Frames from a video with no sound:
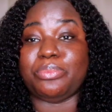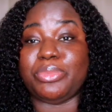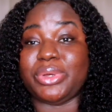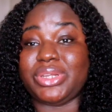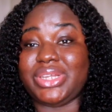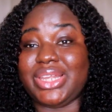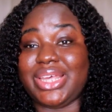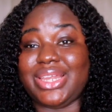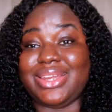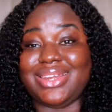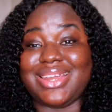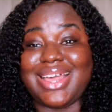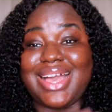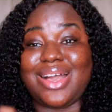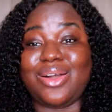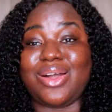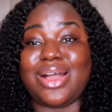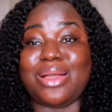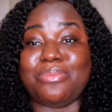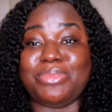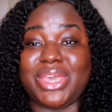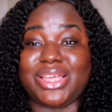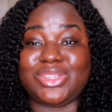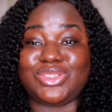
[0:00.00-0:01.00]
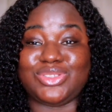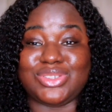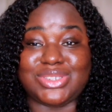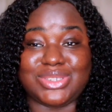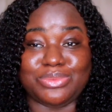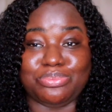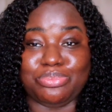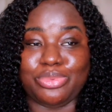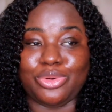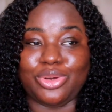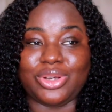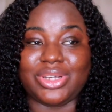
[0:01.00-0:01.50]
But then now I'm here to
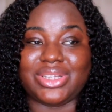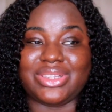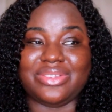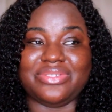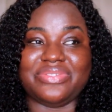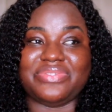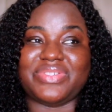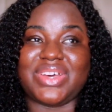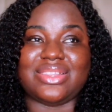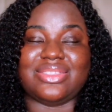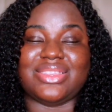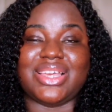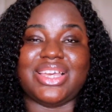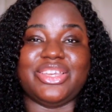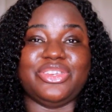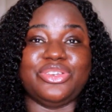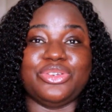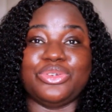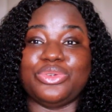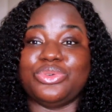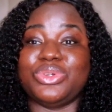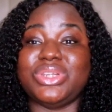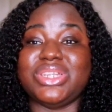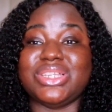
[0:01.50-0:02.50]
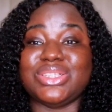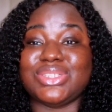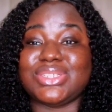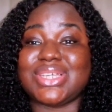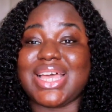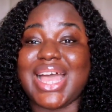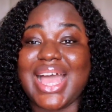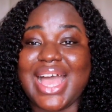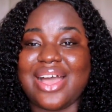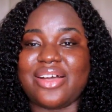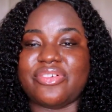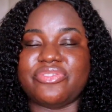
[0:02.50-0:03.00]
debunk the fact that you don't need
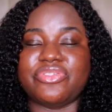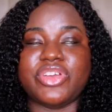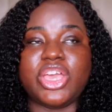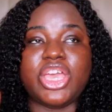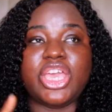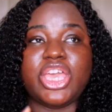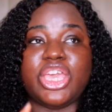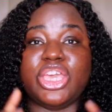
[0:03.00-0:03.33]
to have